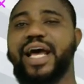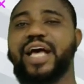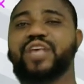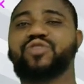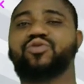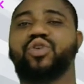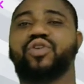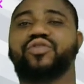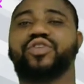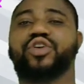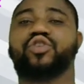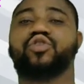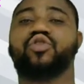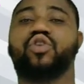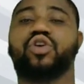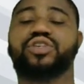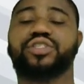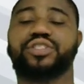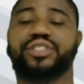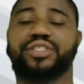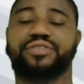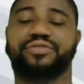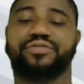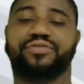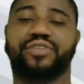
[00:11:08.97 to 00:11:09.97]
That's one of the
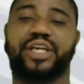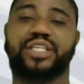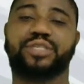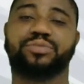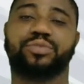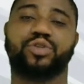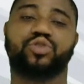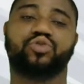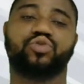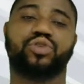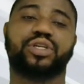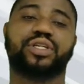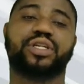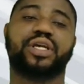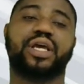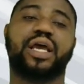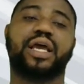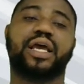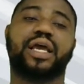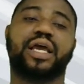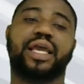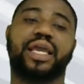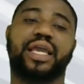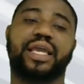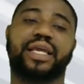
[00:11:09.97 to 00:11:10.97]
gross difference between
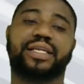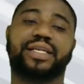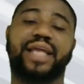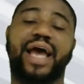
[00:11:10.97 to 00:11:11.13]
a